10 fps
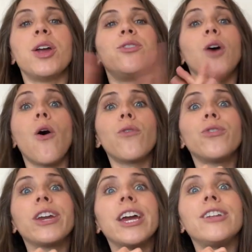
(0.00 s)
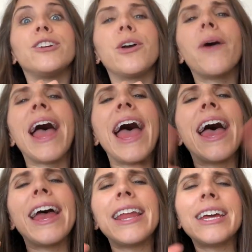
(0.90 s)
Don't forget to go
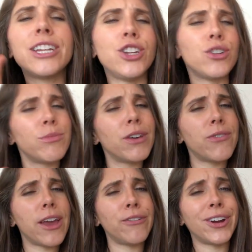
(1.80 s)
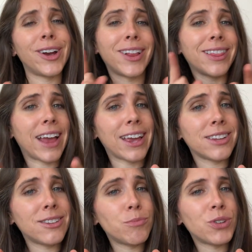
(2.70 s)
ahead, do me a favor, like
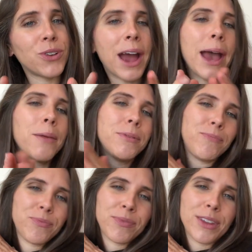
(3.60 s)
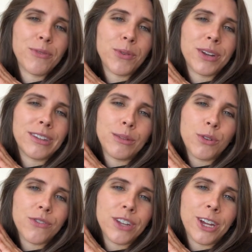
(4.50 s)
and subscribe if you want to see
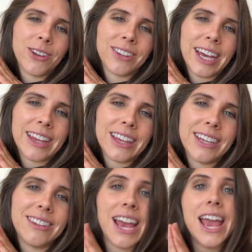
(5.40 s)
more videos like this.